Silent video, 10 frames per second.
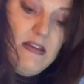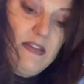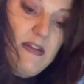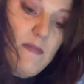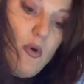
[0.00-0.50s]

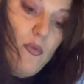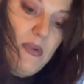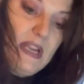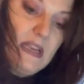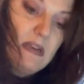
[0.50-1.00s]
thumb
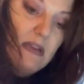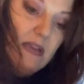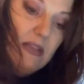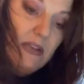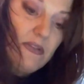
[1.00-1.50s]
opening.
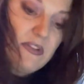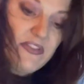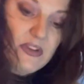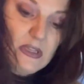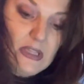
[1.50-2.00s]
And then you're
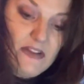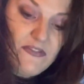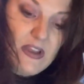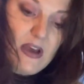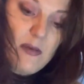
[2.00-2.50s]
just gonna
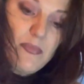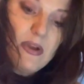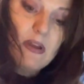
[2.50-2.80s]
lift up